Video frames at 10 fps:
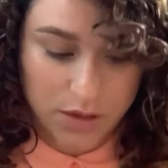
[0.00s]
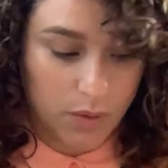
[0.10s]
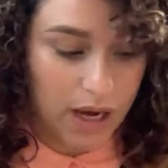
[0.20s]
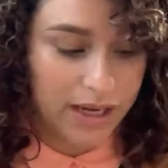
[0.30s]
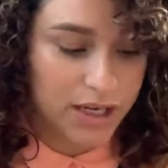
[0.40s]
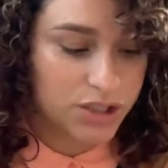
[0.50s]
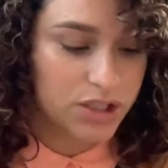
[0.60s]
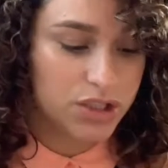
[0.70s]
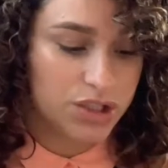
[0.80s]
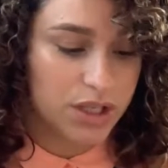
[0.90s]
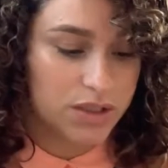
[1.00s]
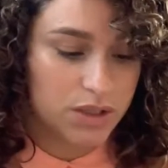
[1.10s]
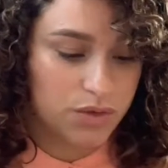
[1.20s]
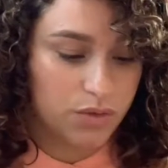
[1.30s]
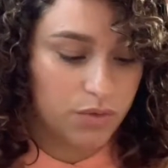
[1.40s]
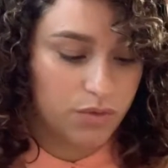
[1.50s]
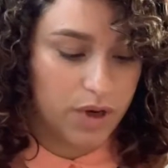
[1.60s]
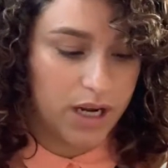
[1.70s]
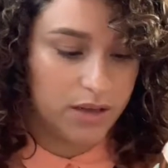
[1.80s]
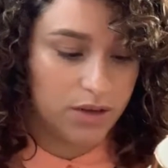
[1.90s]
So I actually just read